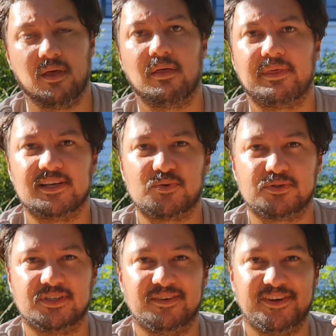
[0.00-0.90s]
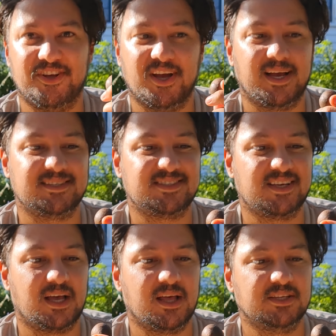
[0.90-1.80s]
Thanks for watching the video, guys.
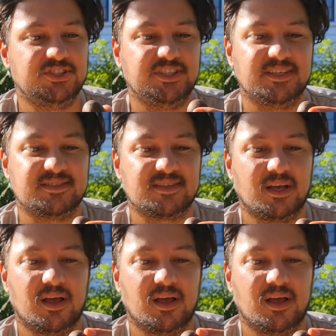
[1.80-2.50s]
Cheers.